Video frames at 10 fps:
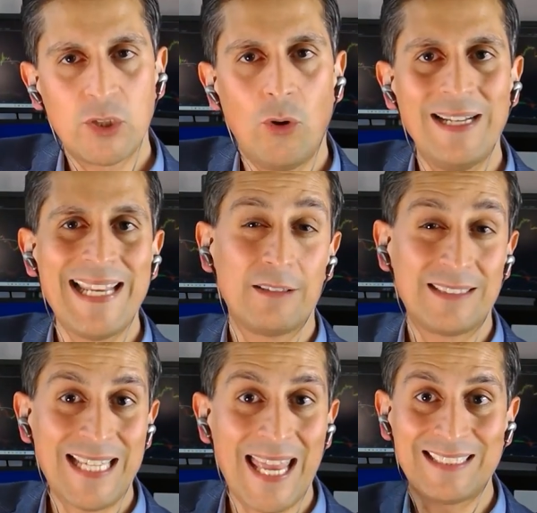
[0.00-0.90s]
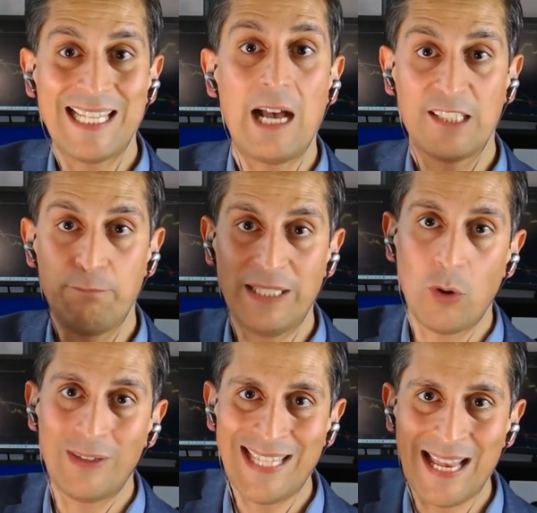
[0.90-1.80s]
If Bitcoin now takes out,
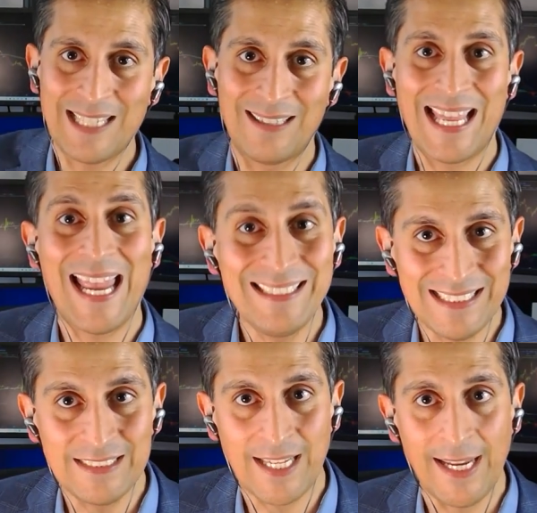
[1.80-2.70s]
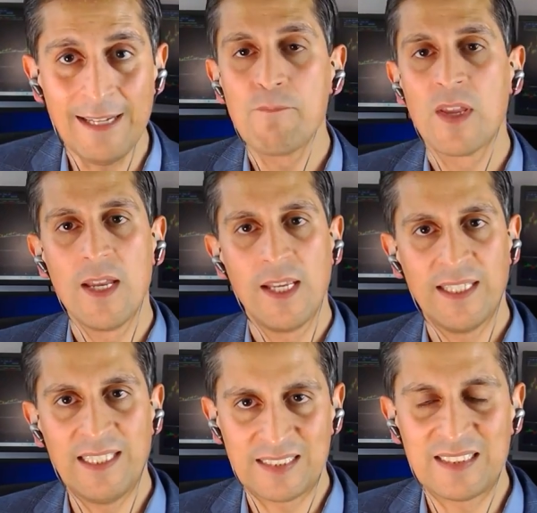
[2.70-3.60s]
18K
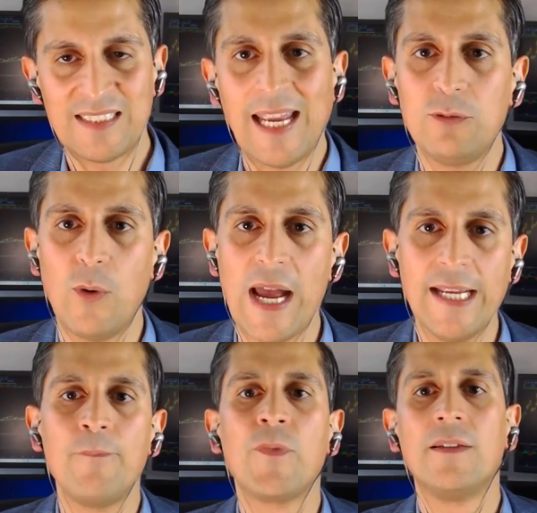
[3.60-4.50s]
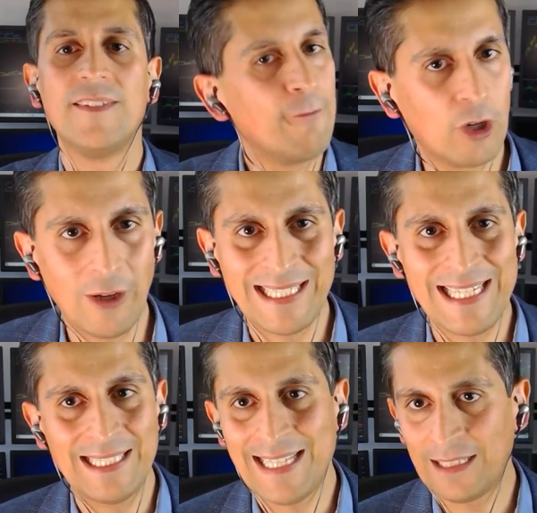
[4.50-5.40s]
in a sustained way, then we're
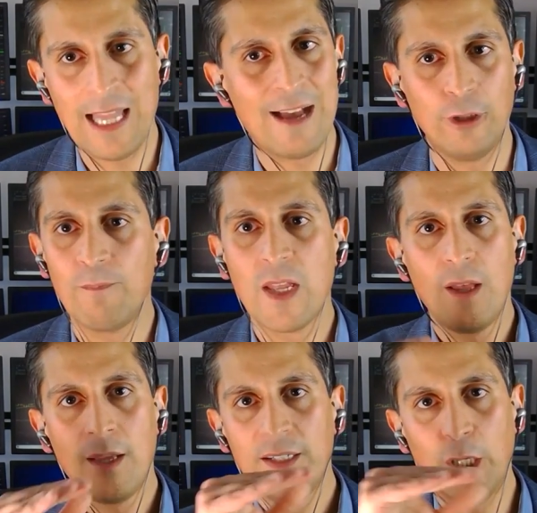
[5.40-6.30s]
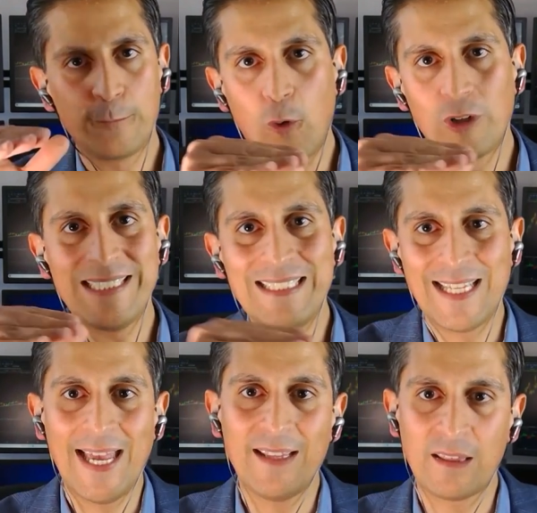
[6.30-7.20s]
looking at that level near
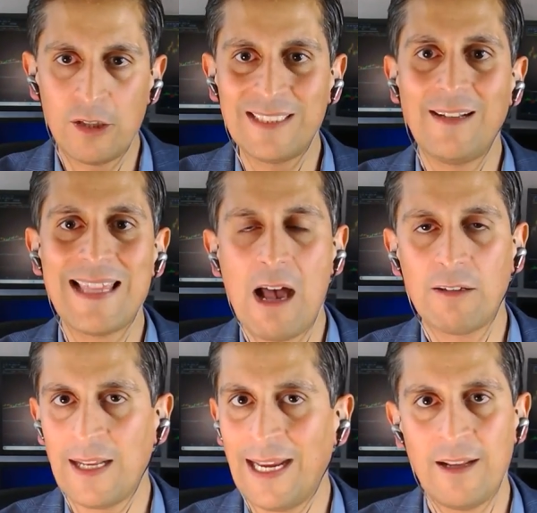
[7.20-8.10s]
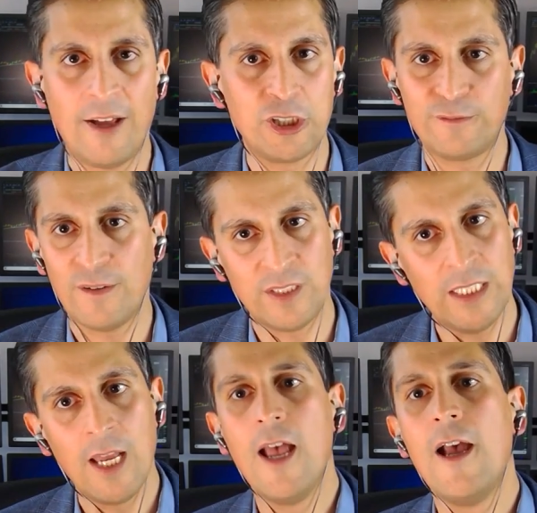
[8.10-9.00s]
14K,
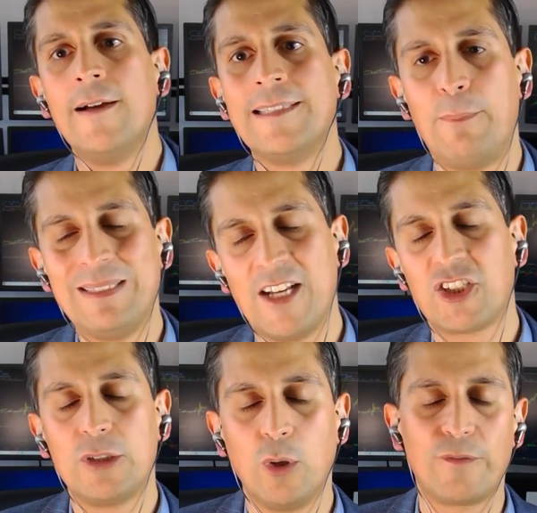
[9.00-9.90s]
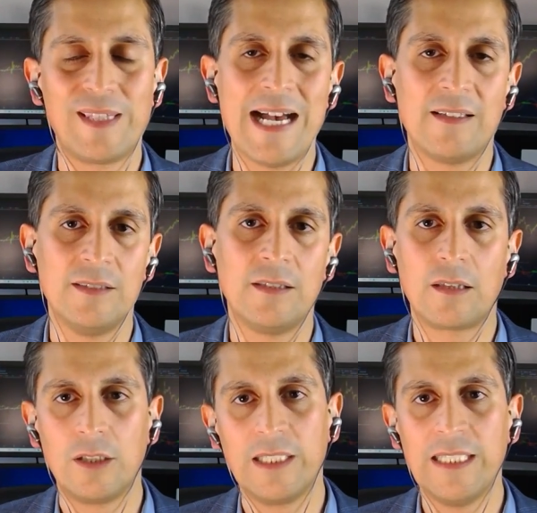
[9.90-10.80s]
13,850 to potentially
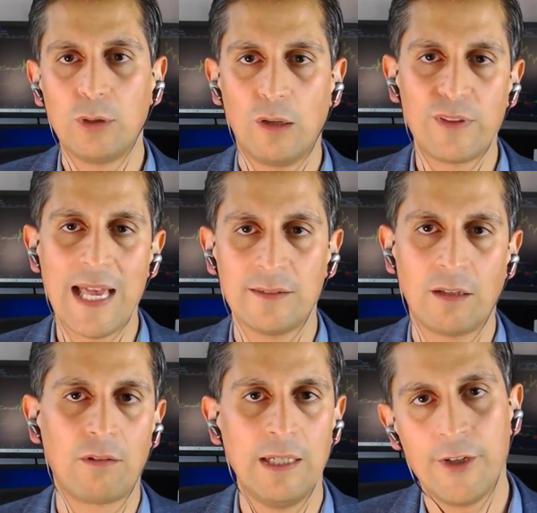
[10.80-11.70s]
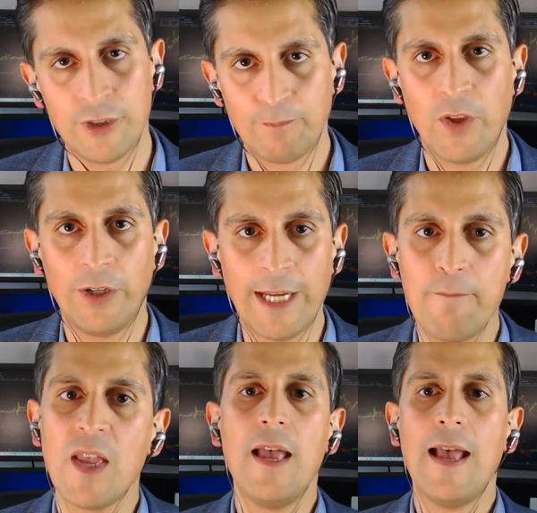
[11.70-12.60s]
12,030, 12,300.
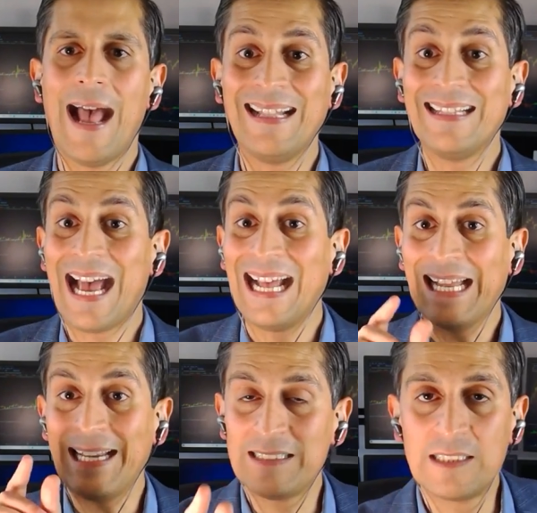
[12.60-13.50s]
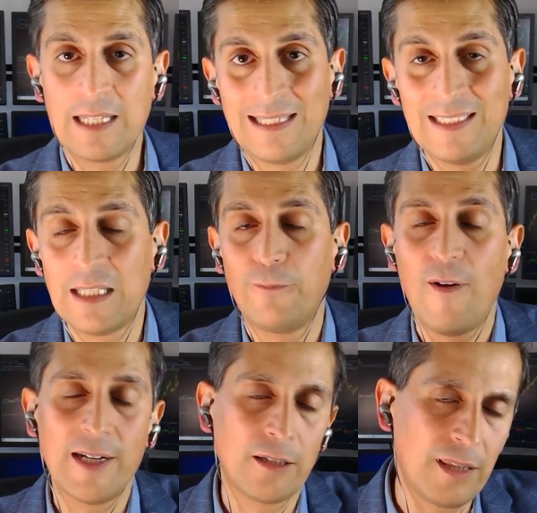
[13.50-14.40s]
Okay. And this
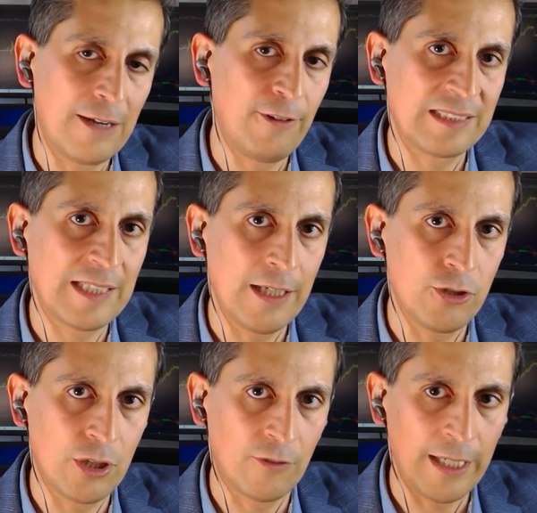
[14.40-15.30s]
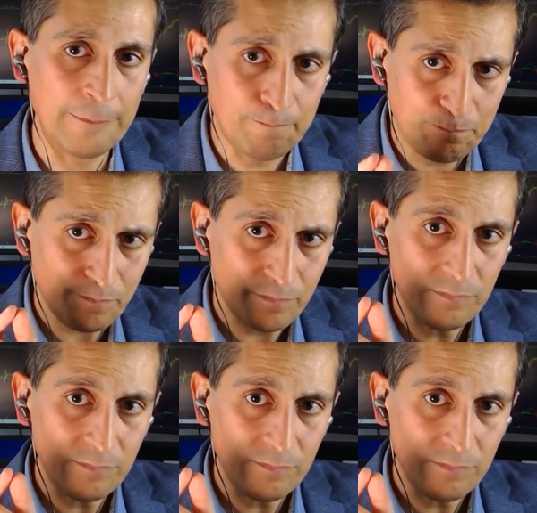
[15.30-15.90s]
is the final thing I want to say here, Giovanni.